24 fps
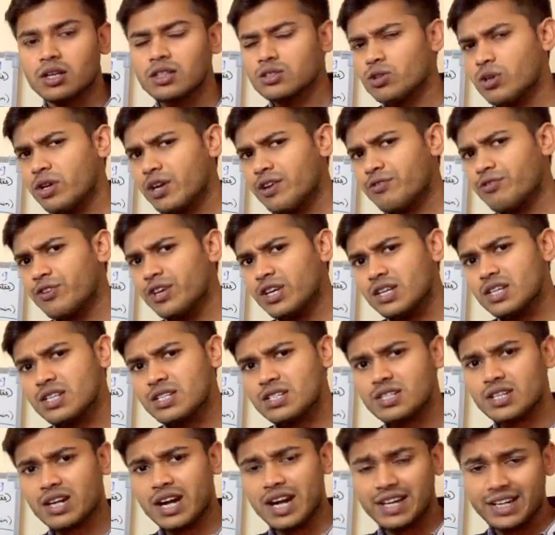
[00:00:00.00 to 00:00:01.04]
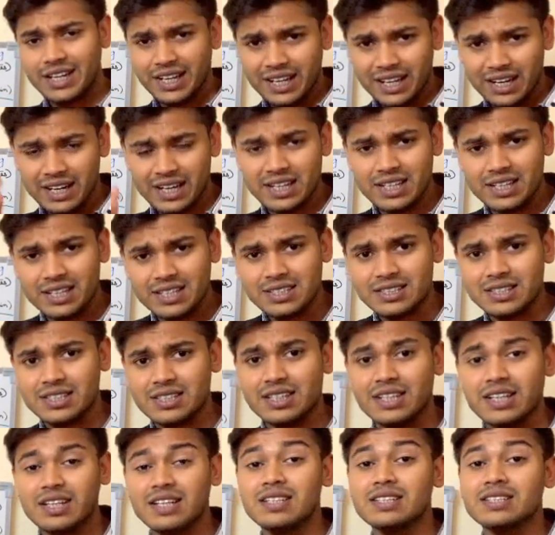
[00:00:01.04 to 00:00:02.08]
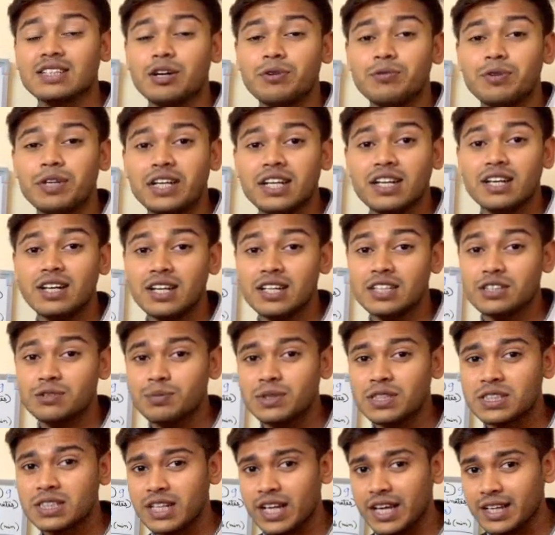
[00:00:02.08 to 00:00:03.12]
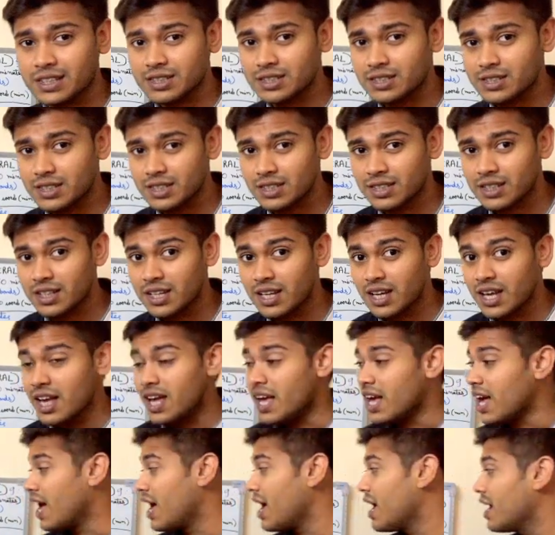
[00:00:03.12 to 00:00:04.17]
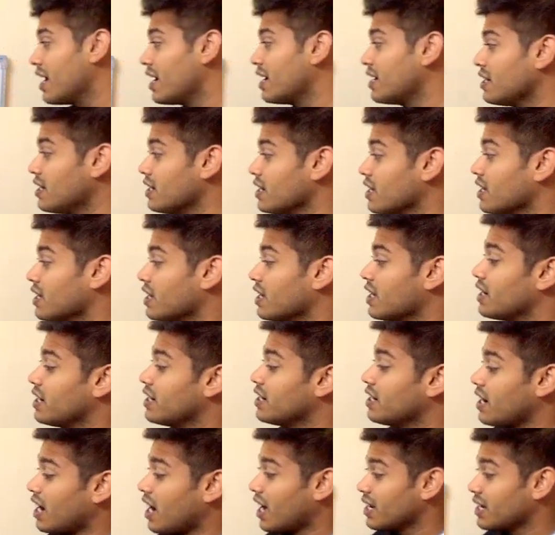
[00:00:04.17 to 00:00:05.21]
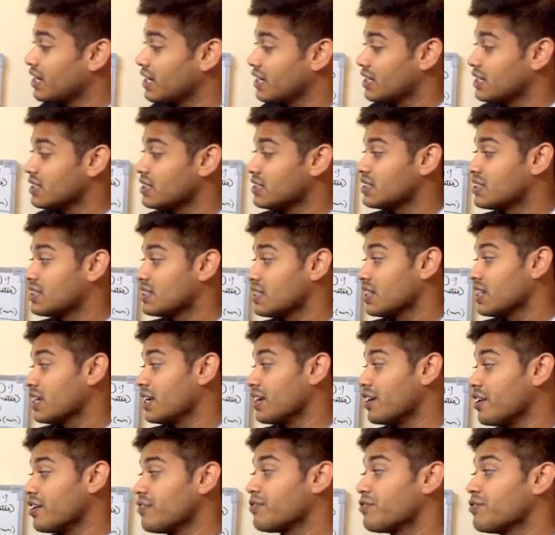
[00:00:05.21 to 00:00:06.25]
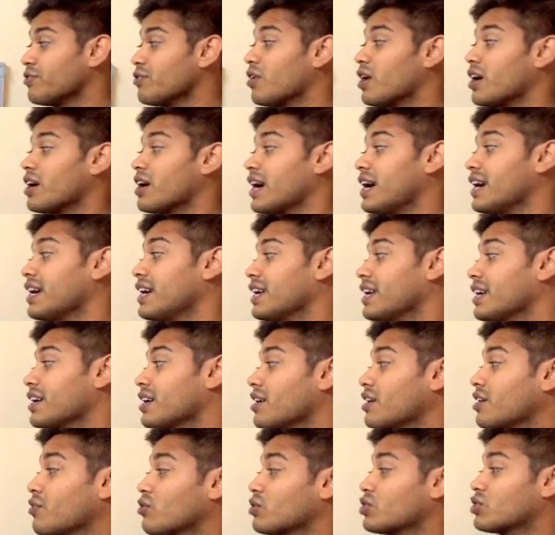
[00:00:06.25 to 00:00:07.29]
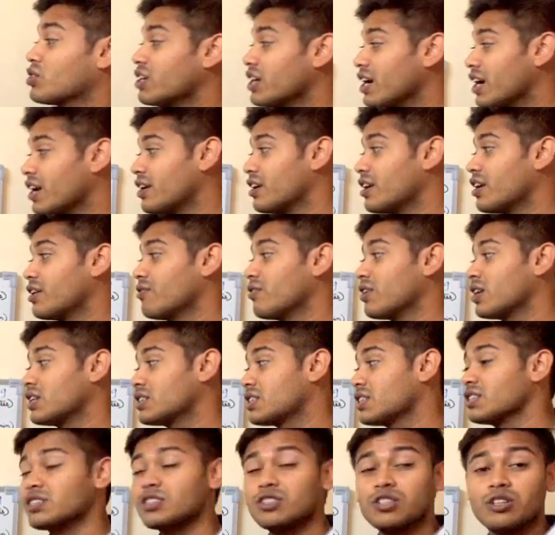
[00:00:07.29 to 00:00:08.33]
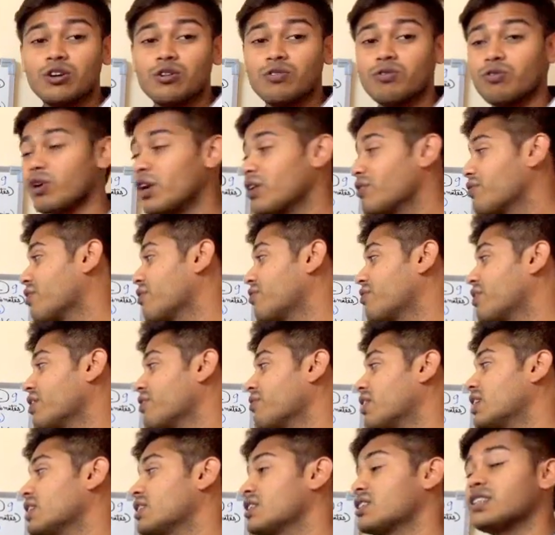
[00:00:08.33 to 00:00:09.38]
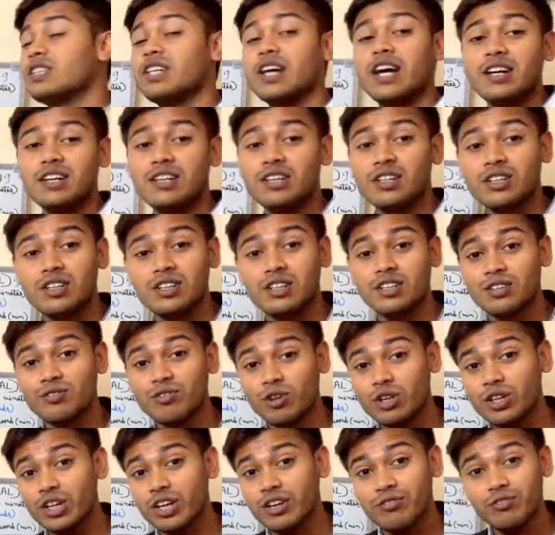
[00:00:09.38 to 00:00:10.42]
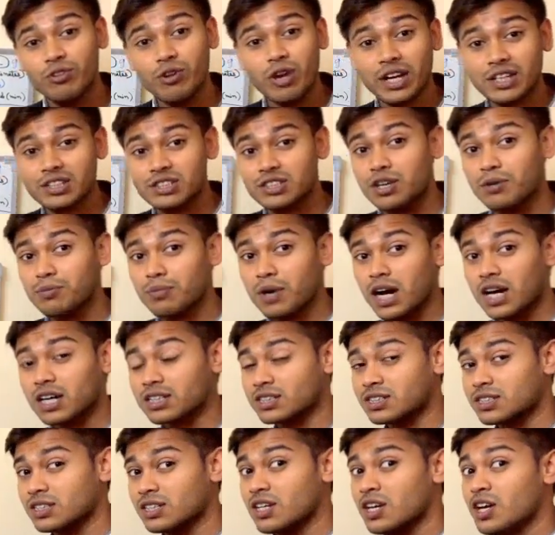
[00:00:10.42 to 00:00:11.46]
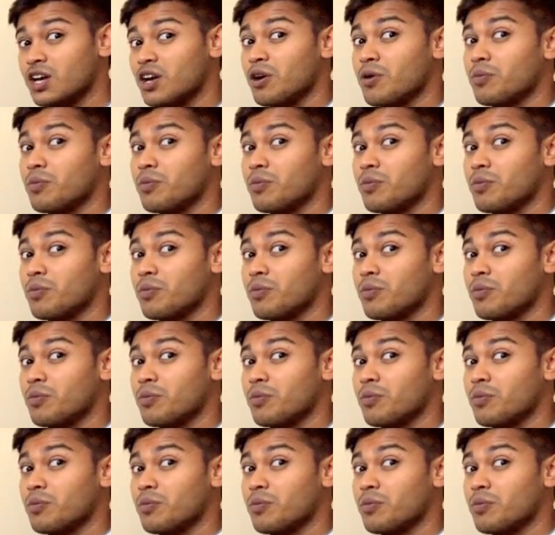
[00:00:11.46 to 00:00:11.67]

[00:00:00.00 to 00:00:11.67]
So, if he is writing less, he is committing less mistakes. And in IELTS, if you are writing 300 words instead of 150 words, that won't give you extra marks.